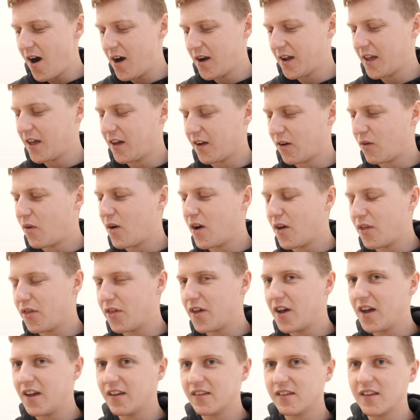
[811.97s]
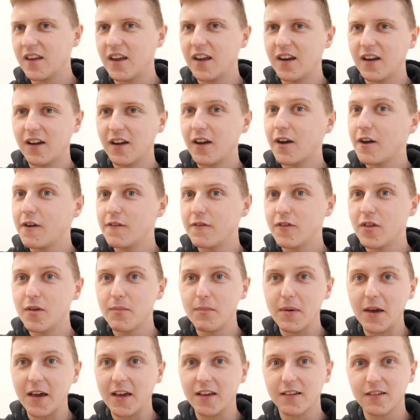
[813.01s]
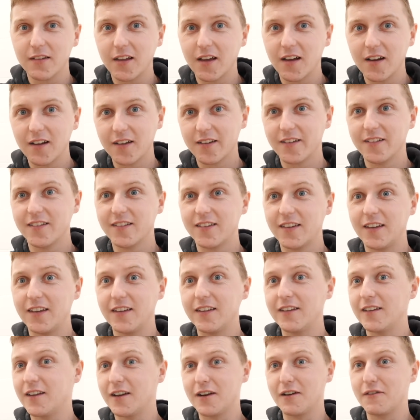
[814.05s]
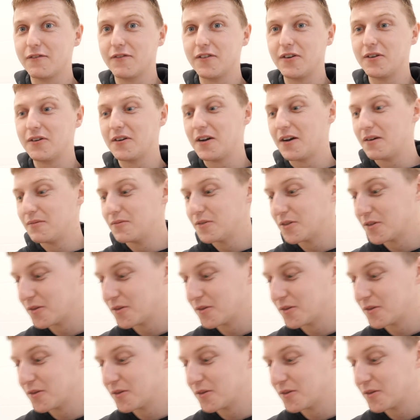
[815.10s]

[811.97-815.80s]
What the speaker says: I get quite thirsty and I go for the biggest thing I can see, and I filled it up with